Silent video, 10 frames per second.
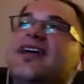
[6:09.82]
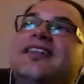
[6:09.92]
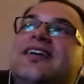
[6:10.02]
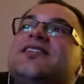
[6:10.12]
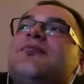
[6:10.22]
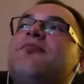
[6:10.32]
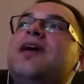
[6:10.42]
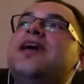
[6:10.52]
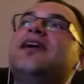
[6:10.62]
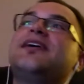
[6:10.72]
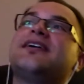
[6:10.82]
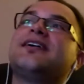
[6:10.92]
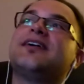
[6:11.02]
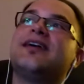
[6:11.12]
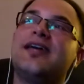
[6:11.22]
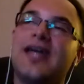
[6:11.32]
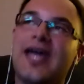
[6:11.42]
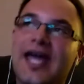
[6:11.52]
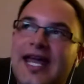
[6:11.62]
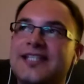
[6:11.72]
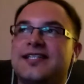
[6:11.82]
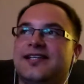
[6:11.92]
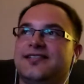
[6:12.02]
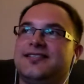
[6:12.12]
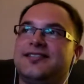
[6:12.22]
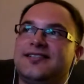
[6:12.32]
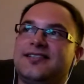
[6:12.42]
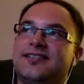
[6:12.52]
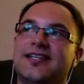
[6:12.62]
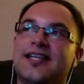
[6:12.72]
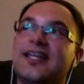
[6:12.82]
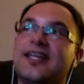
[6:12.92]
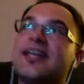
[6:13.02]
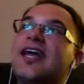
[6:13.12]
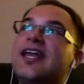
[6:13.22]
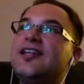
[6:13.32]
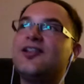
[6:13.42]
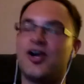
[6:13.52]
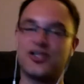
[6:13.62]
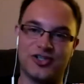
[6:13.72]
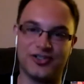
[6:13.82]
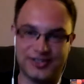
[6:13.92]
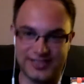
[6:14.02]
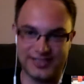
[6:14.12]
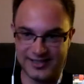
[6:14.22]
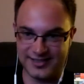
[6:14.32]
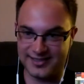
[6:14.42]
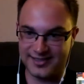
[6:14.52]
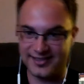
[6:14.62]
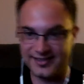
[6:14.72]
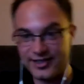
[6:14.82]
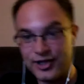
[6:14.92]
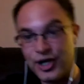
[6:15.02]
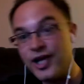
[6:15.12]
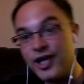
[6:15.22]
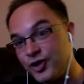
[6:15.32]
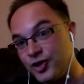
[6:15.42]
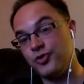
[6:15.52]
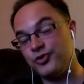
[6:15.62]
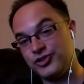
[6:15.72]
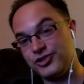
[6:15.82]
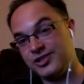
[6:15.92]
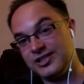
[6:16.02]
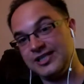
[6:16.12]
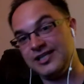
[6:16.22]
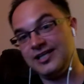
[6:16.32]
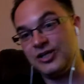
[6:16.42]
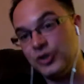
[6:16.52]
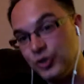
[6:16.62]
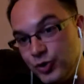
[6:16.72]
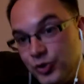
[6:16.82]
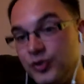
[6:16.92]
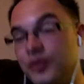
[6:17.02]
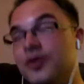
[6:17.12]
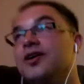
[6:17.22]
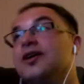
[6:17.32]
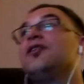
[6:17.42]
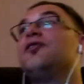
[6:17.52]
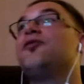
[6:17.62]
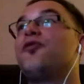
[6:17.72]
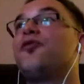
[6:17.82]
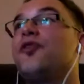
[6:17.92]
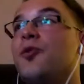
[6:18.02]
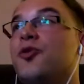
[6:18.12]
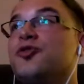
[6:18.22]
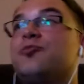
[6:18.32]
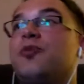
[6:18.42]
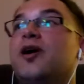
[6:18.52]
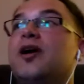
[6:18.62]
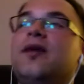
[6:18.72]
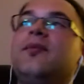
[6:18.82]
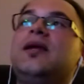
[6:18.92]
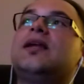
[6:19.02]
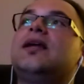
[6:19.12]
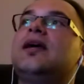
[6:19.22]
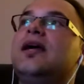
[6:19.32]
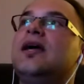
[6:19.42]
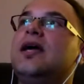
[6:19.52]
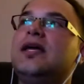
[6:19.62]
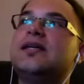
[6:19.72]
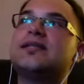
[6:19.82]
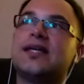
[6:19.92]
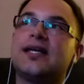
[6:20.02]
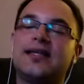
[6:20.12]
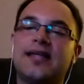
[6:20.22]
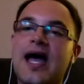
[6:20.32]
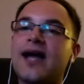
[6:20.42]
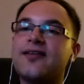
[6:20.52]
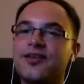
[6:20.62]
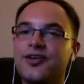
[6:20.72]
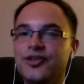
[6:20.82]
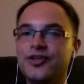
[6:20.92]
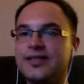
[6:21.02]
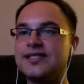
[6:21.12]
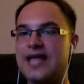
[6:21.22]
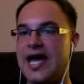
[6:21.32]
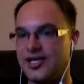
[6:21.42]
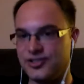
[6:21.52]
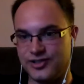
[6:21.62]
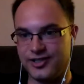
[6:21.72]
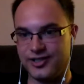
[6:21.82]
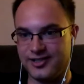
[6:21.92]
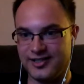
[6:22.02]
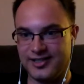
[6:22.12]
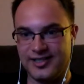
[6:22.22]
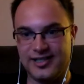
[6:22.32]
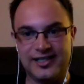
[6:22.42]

It doesn't make any sense, like any logical sense, to cut a coach who, for the most part, I mean, he's a tactical disaster.